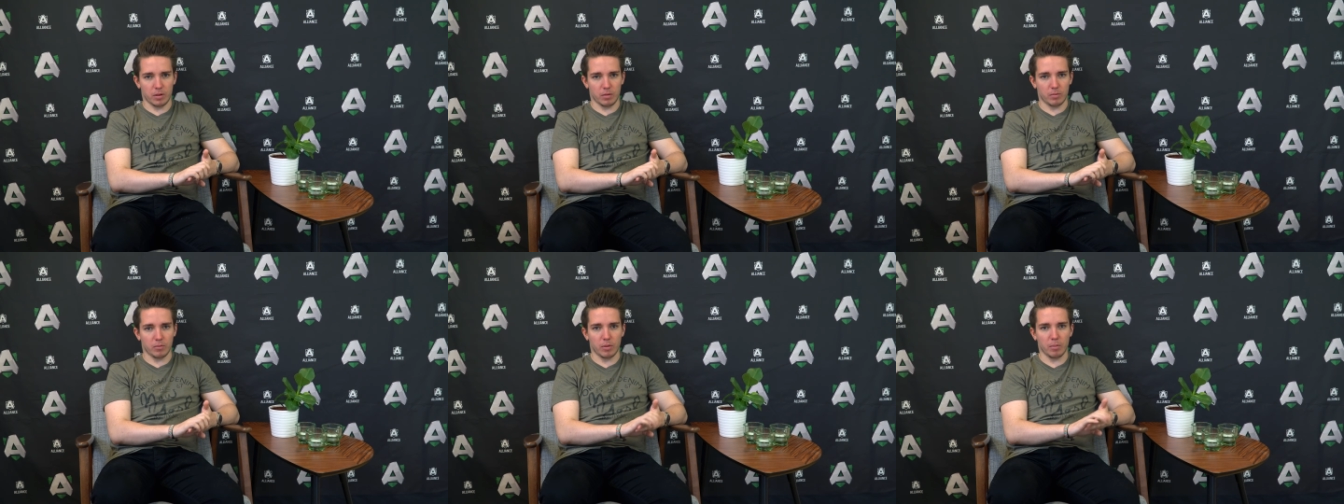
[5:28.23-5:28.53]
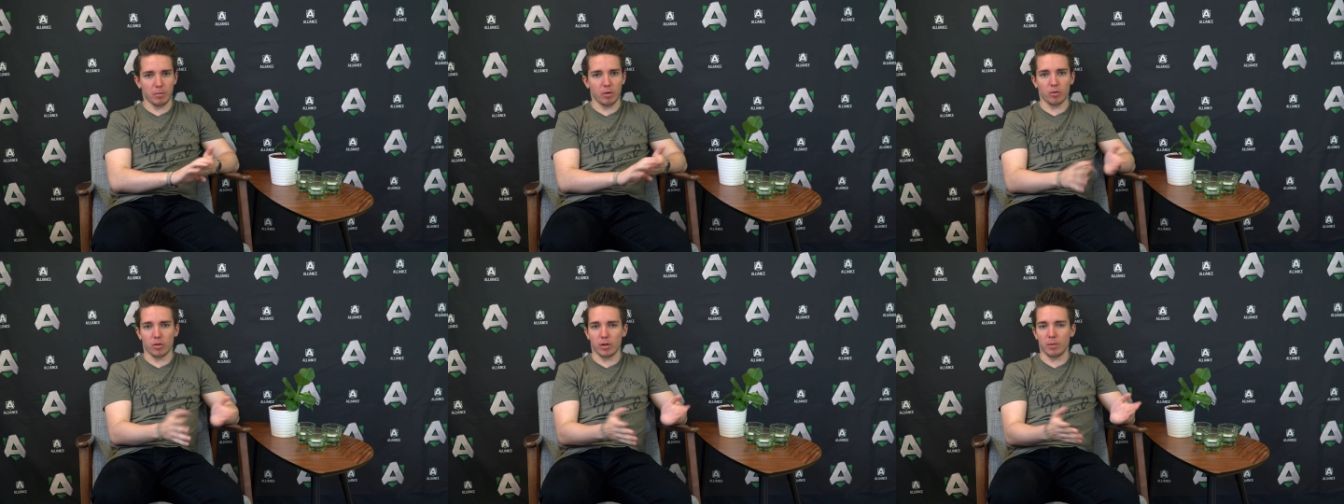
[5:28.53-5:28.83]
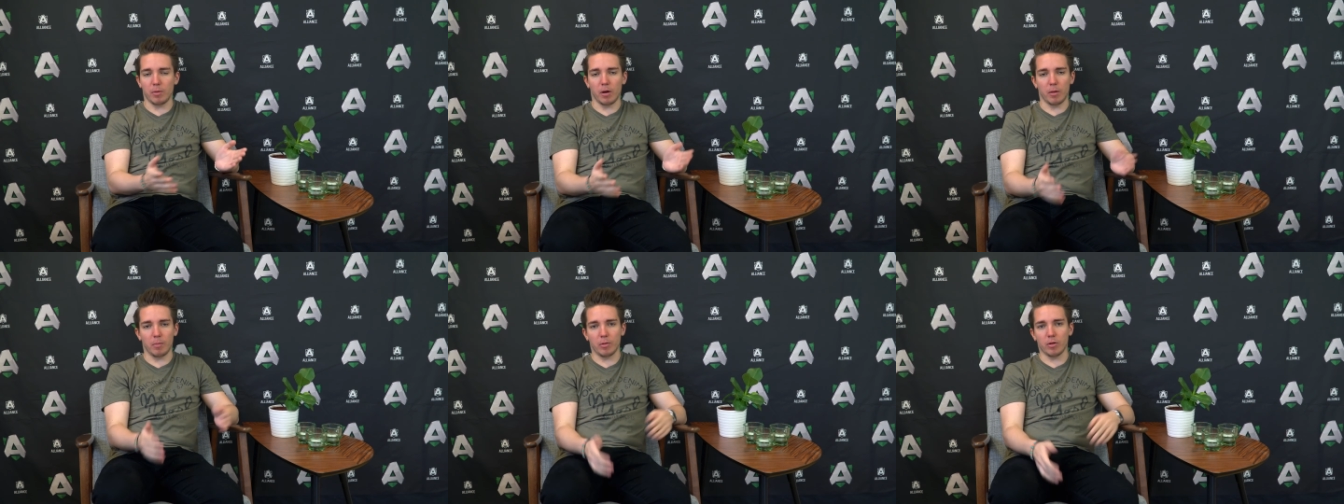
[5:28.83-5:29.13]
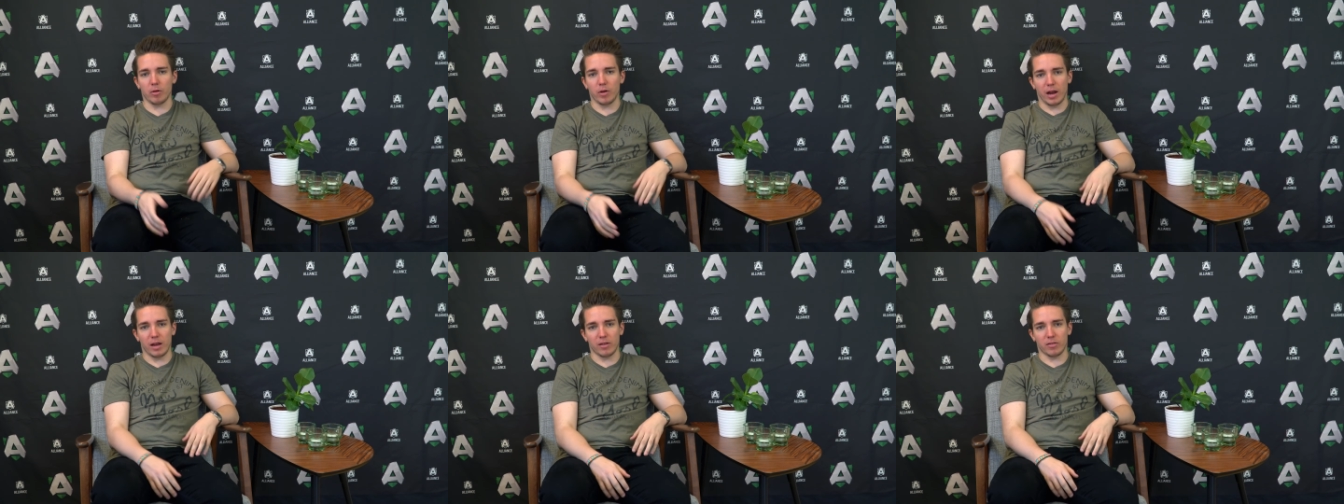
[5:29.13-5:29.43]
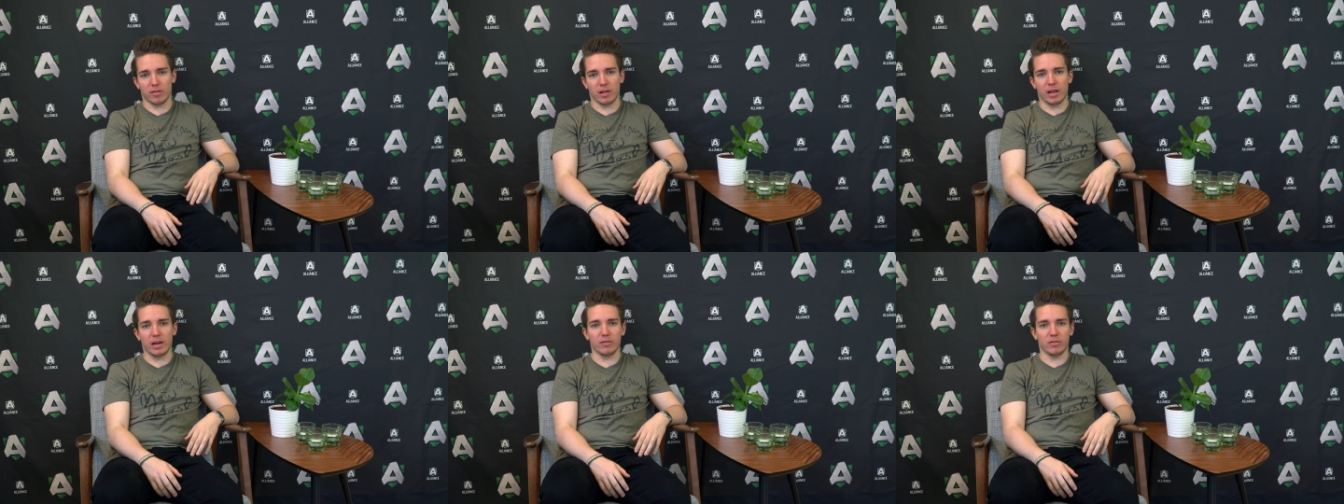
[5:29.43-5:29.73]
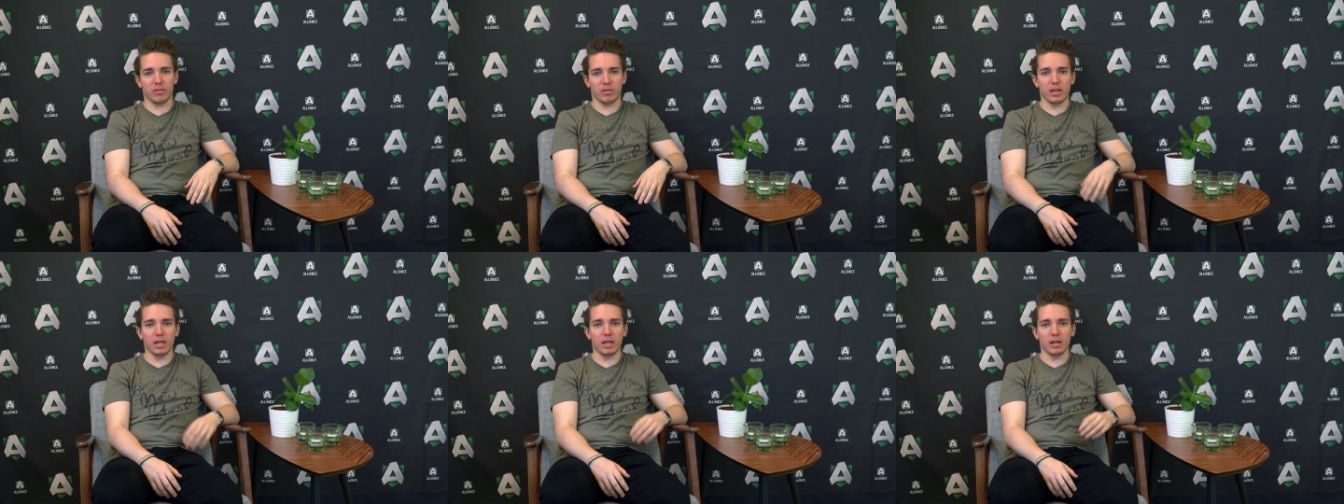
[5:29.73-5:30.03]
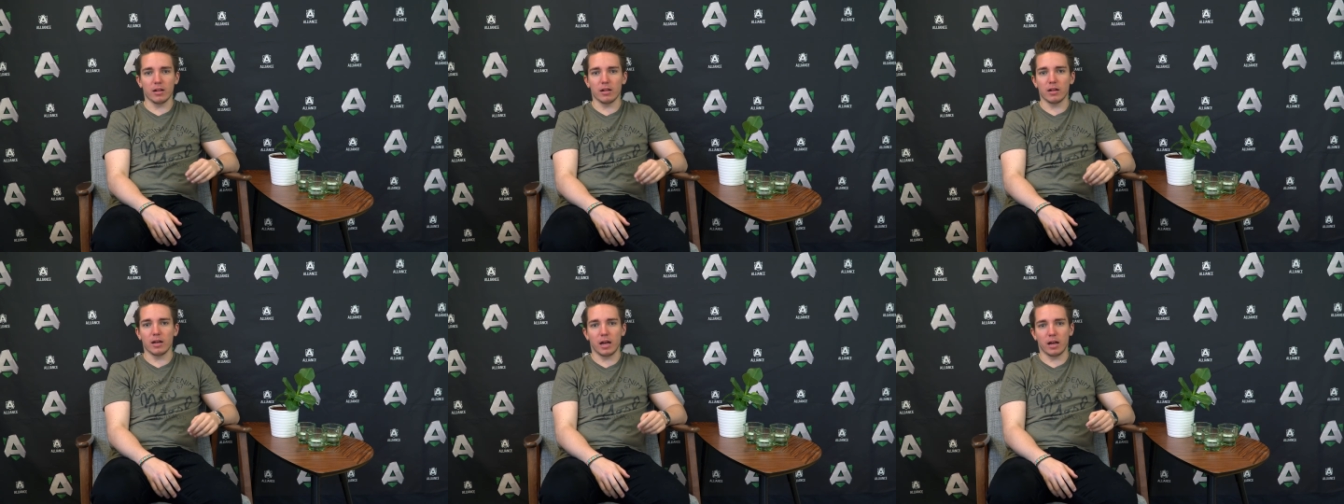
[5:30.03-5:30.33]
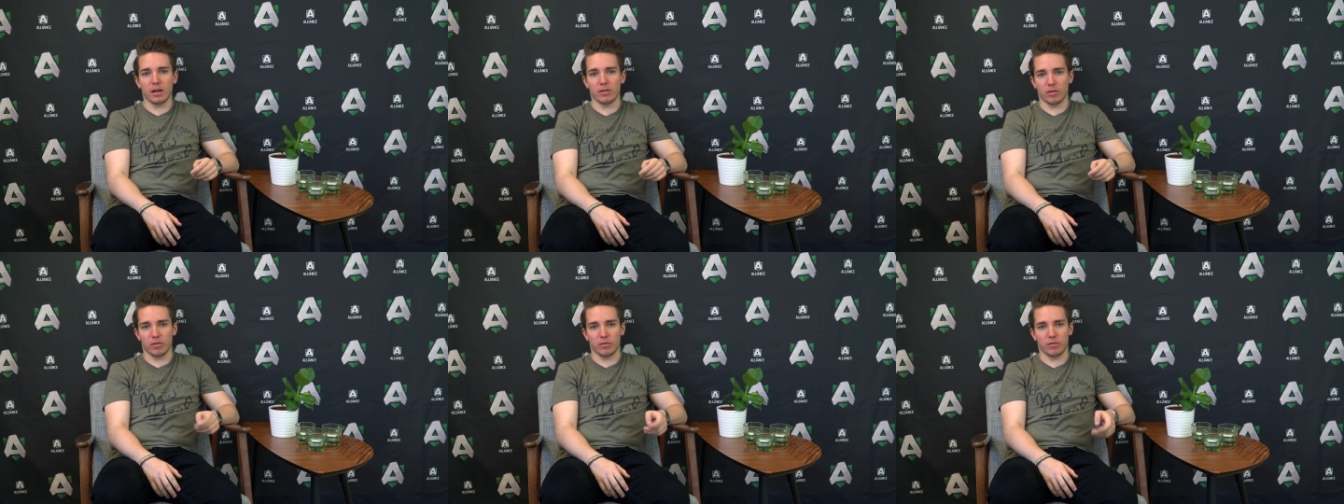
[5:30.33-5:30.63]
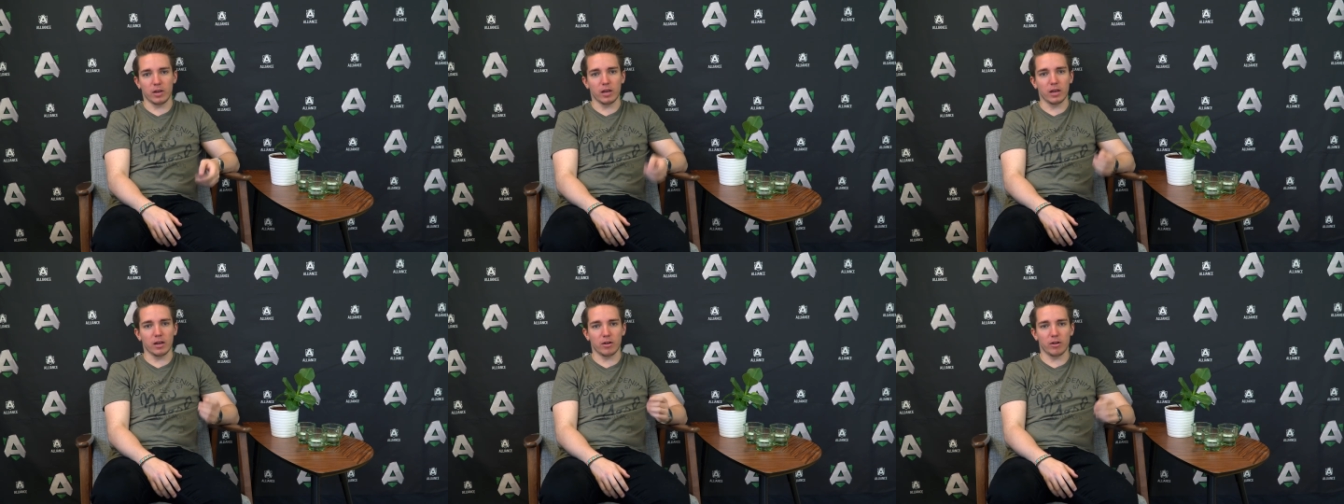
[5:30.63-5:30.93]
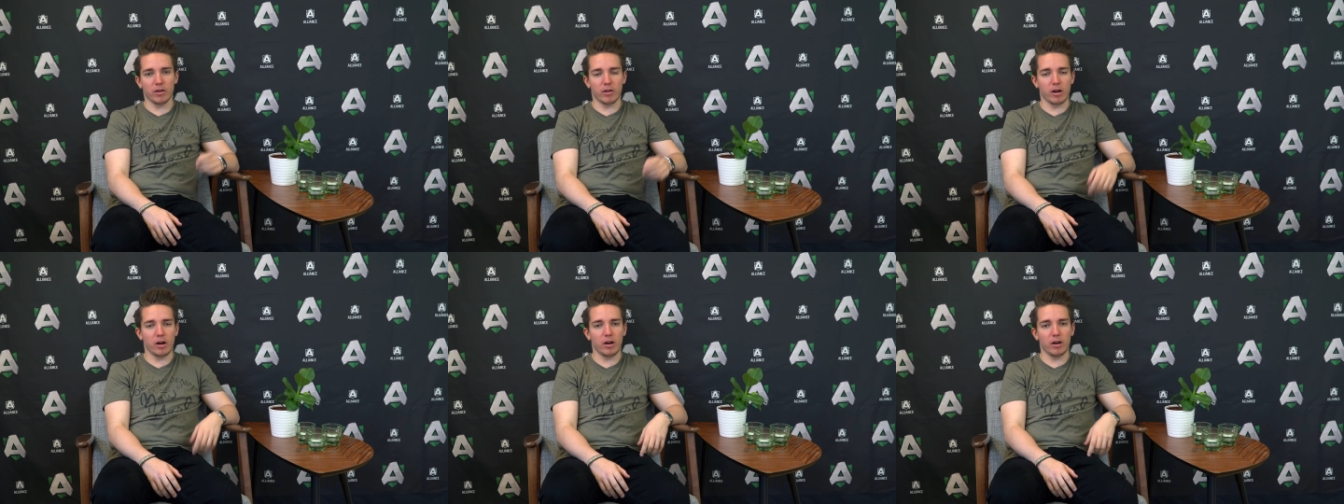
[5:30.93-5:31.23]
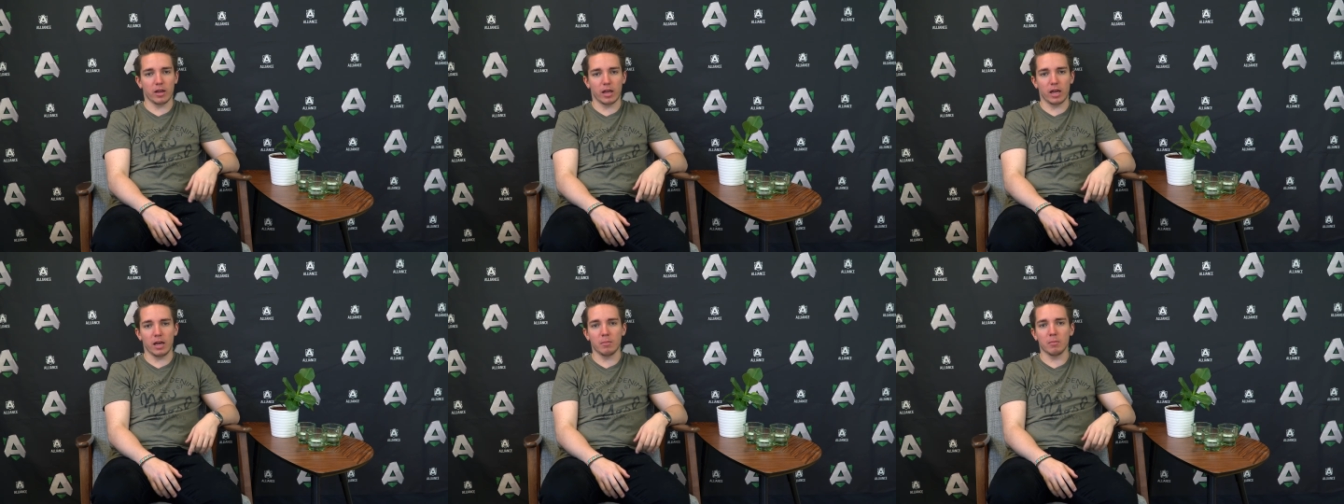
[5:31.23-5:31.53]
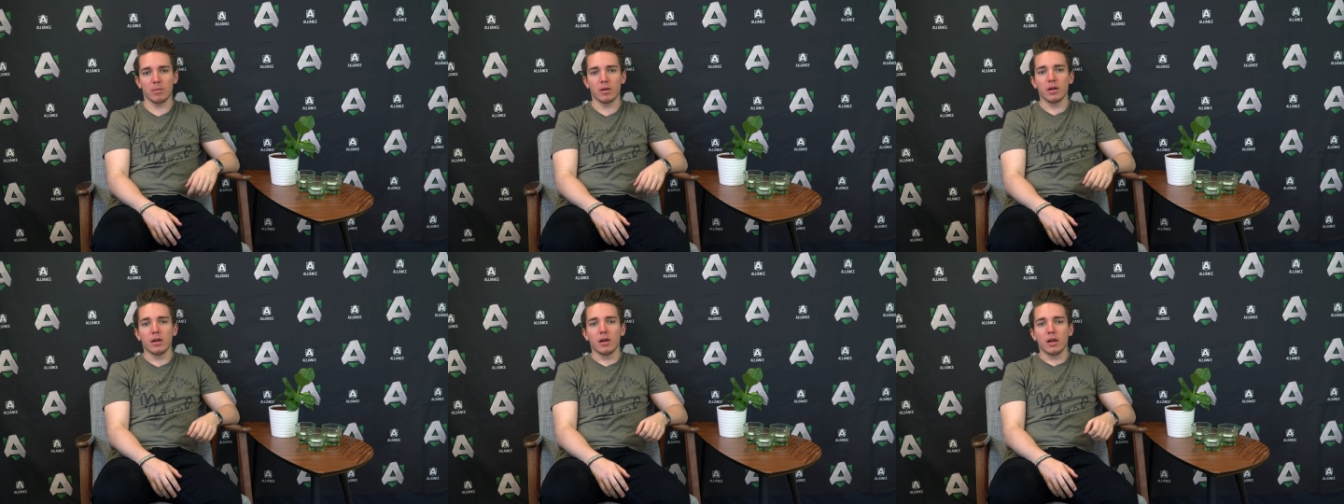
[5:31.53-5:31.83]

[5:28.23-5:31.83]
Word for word: remotely popular has lifesteal as a thing in their card game.